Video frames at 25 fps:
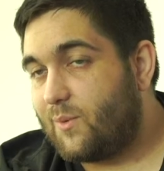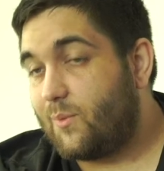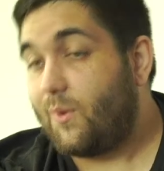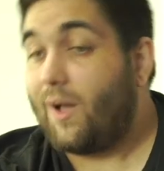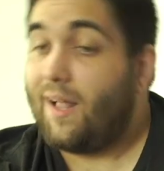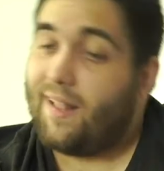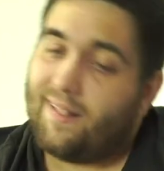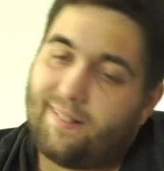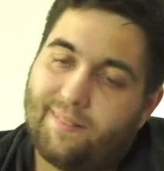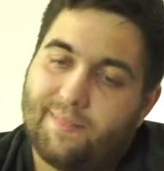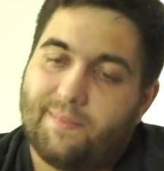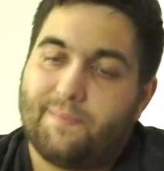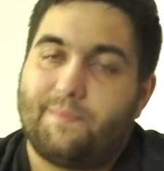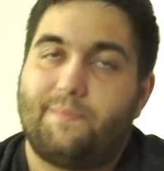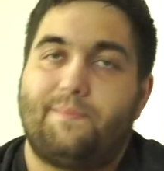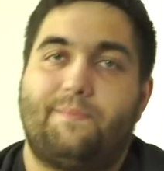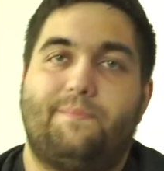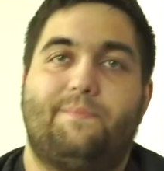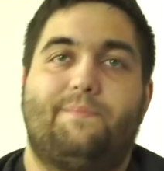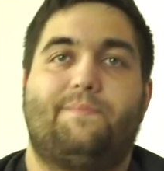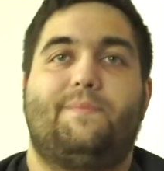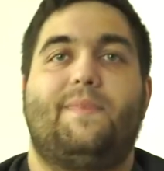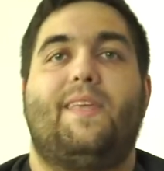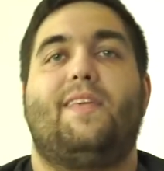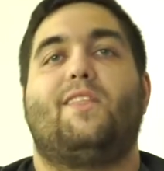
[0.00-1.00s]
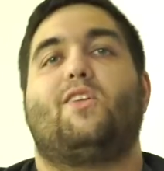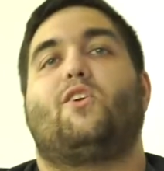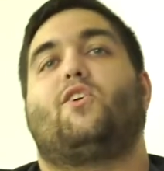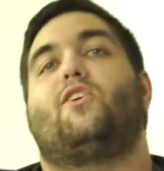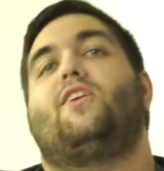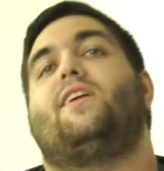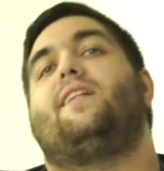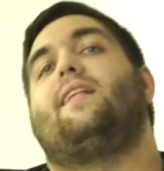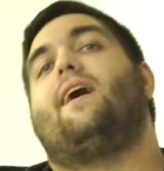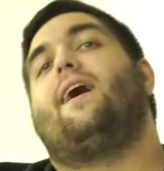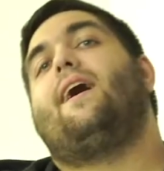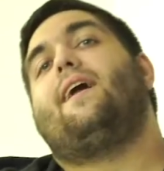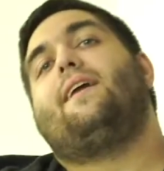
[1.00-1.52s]
Well, neither
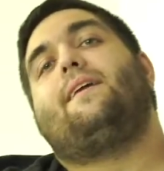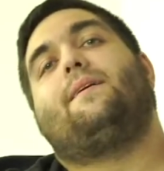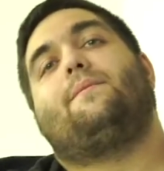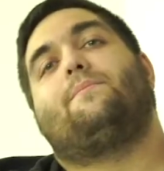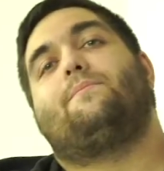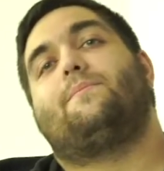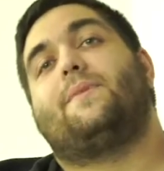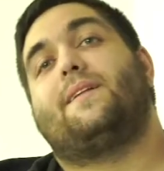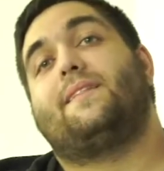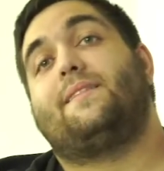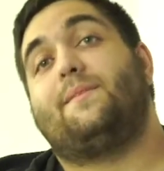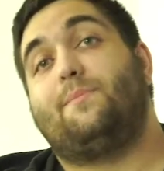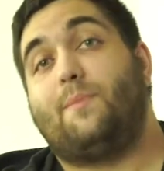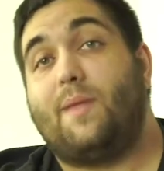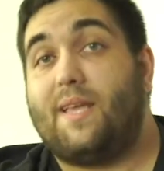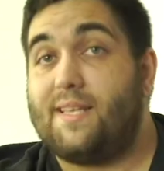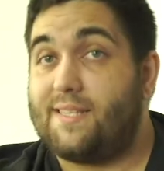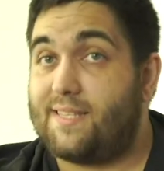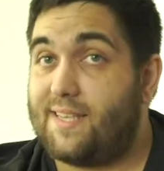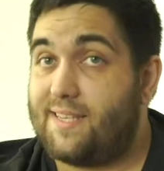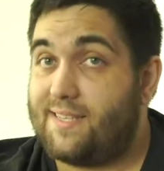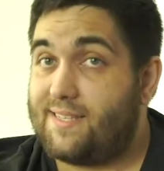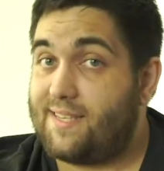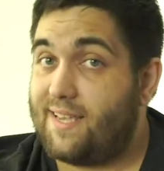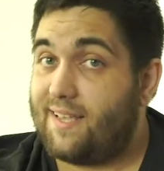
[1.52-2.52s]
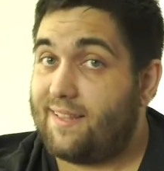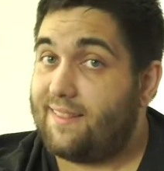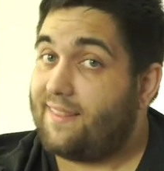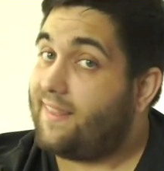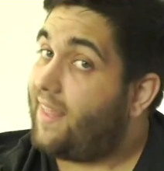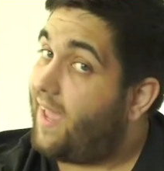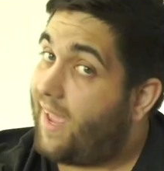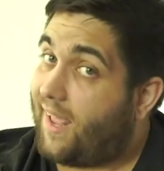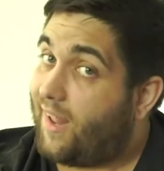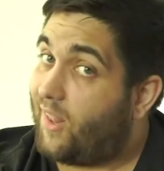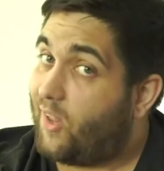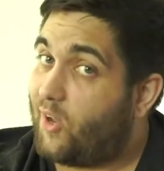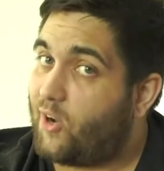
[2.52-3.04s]
did I, but as I said,
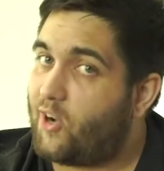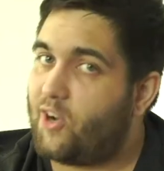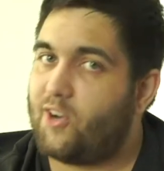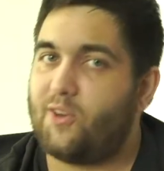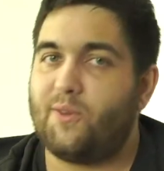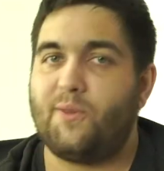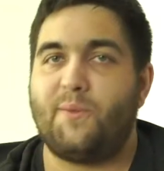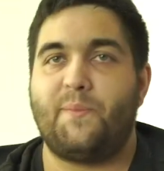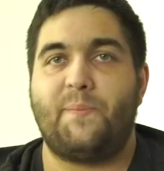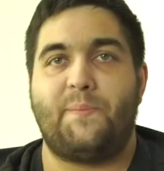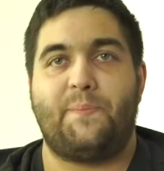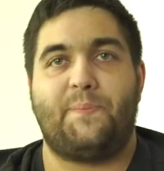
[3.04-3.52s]
I learned.